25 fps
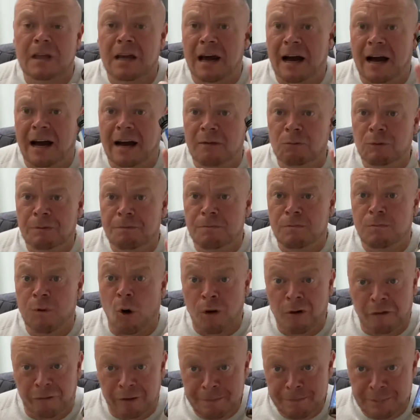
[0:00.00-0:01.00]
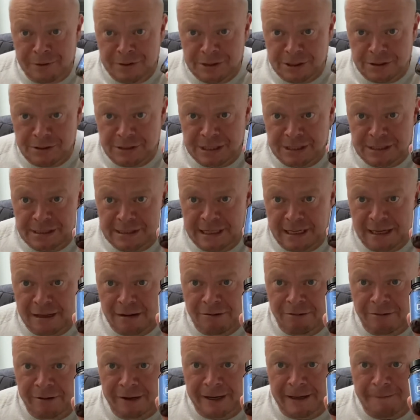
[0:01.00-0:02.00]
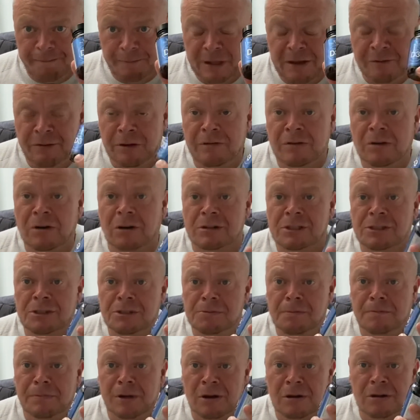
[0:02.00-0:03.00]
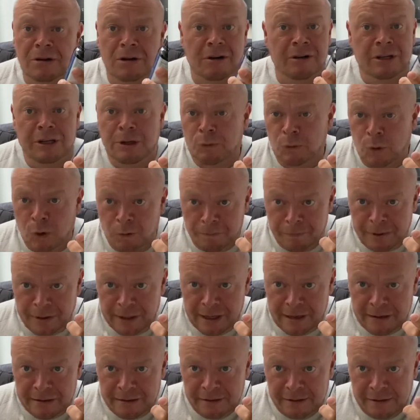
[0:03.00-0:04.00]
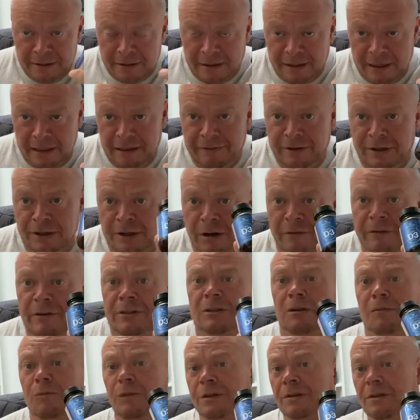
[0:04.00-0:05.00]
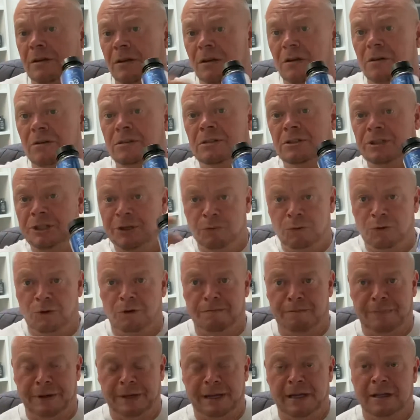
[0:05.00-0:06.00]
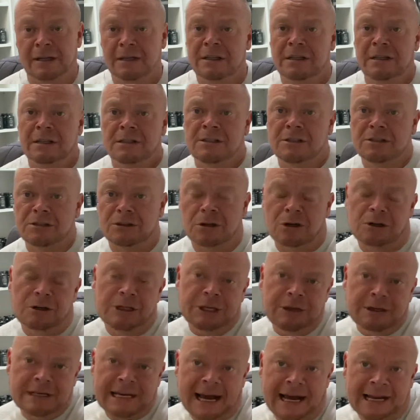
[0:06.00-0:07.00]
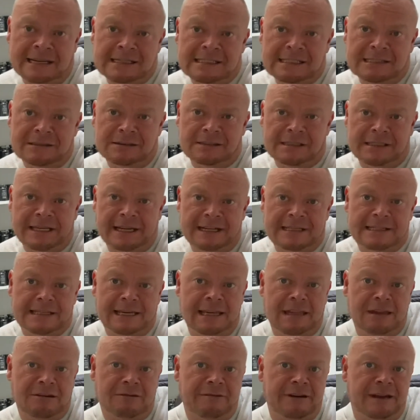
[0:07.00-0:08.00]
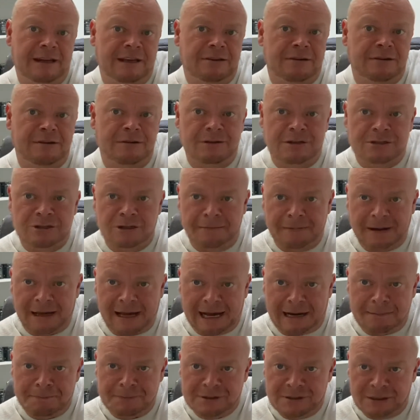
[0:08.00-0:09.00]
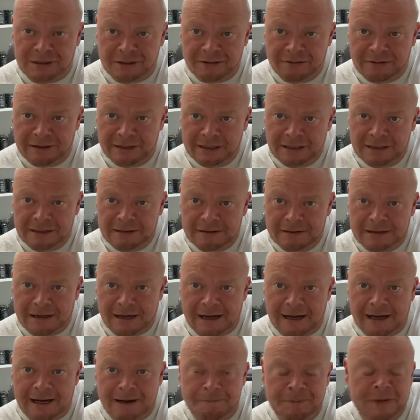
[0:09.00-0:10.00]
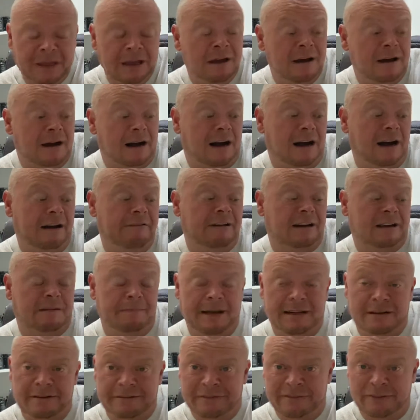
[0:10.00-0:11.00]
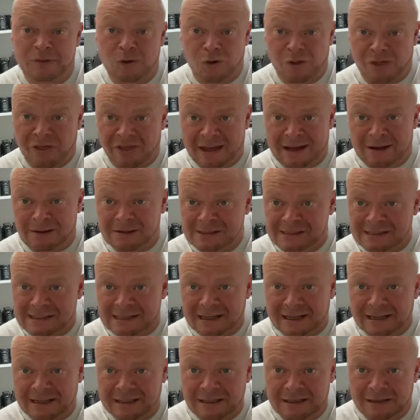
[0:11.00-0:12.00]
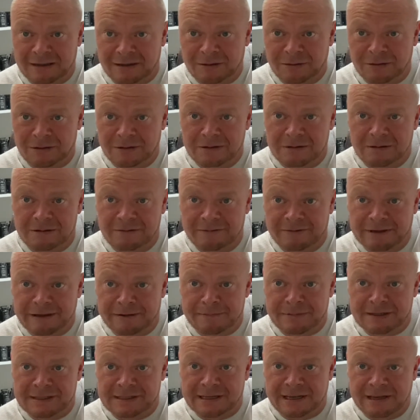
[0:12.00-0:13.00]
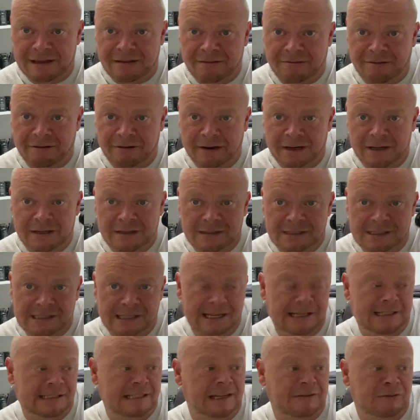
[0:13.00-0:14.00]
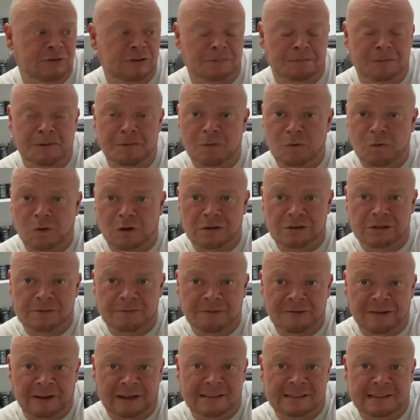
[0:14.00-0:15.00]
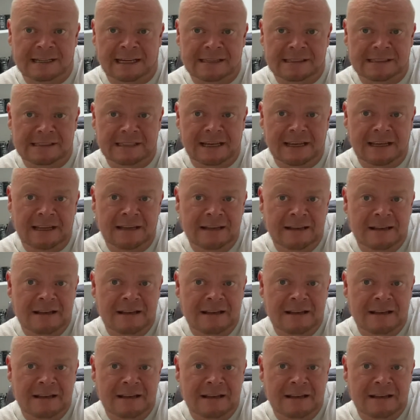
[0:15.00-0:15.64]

hopefully producing D3. If you've got sunblock on, you won't be. And if you're covered up with clothes, you won't be. So you can still take D3 through the summer, absolutely. I recommend 4,000 IU vitamin D3. Stay Safe supplement one's fantastic.